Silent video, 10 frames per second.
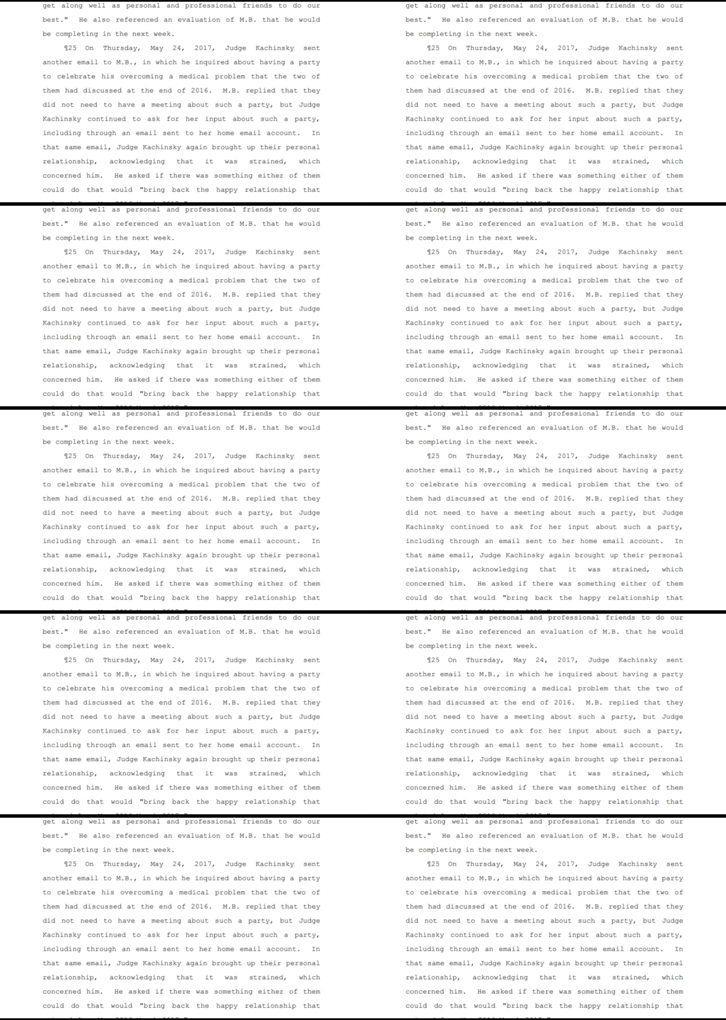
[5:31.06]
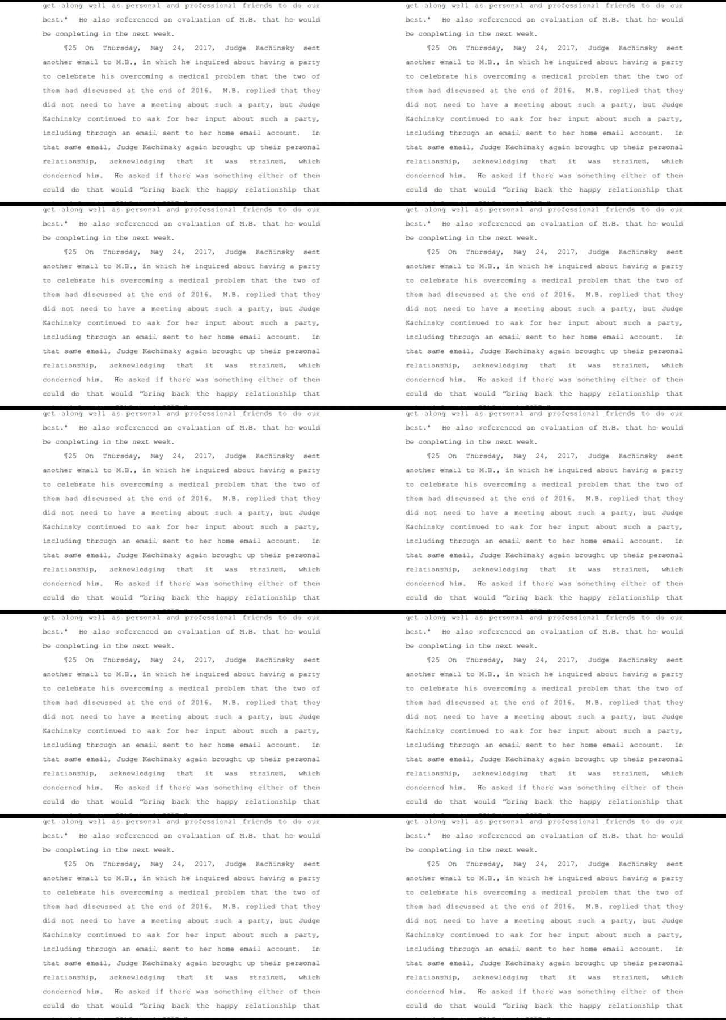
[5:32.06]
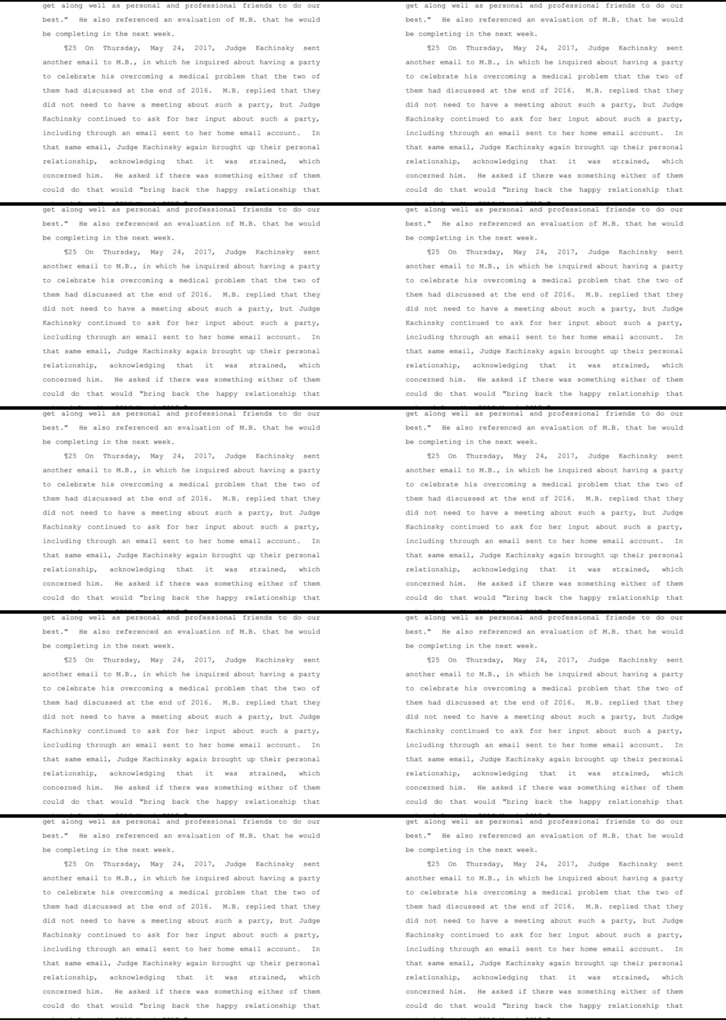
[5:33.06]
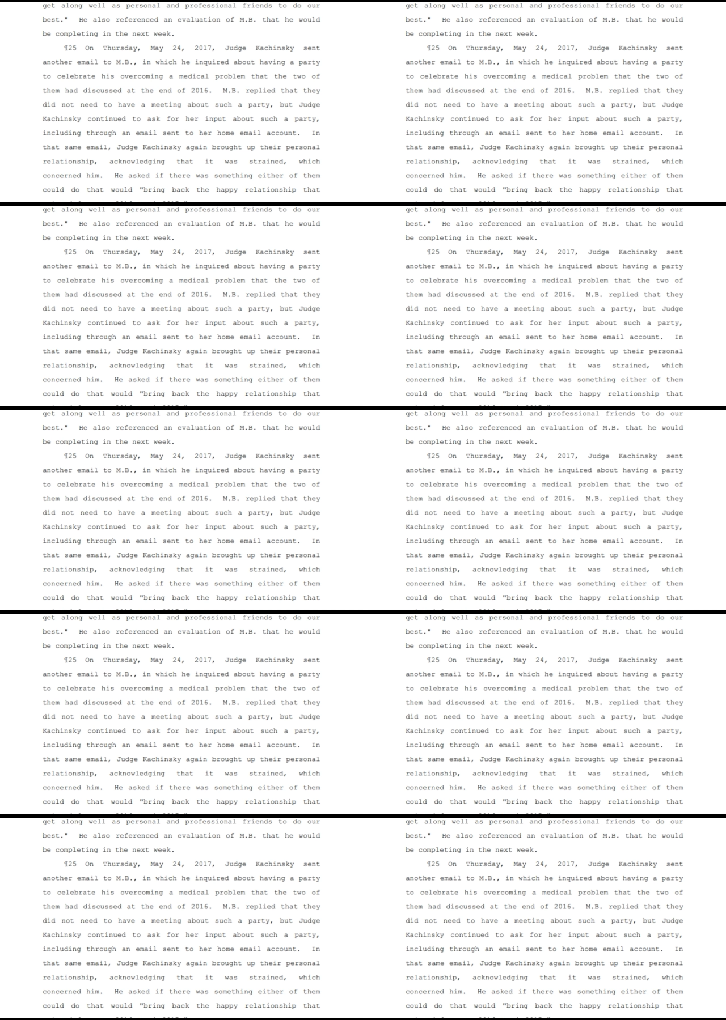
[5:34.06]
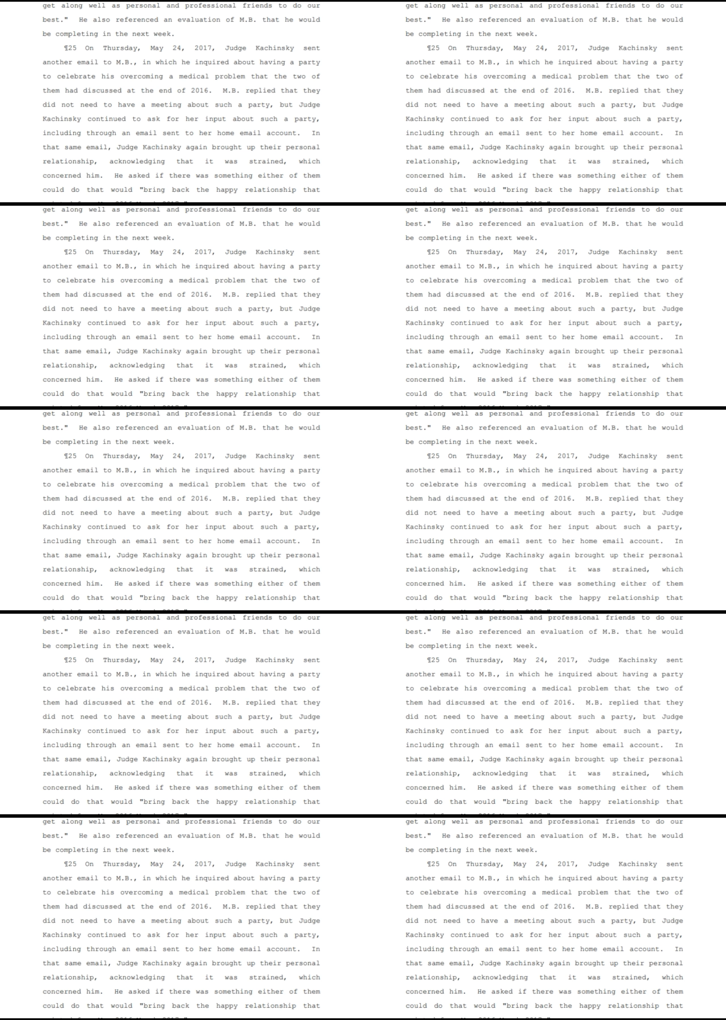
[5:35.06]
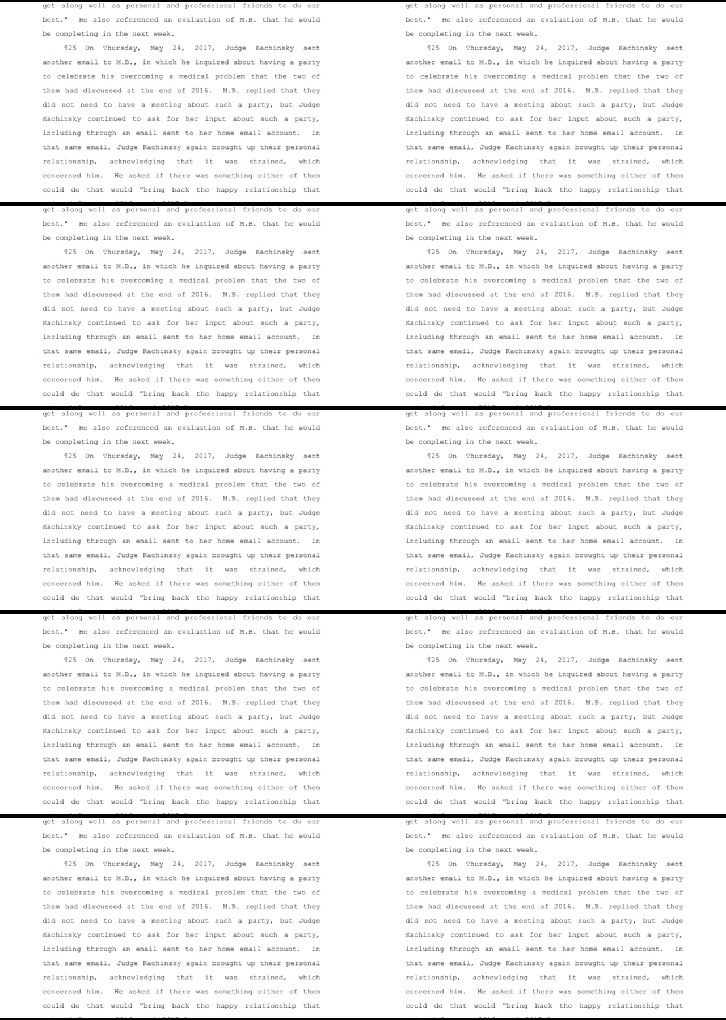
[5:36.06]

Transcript: [unreadable: no face in view]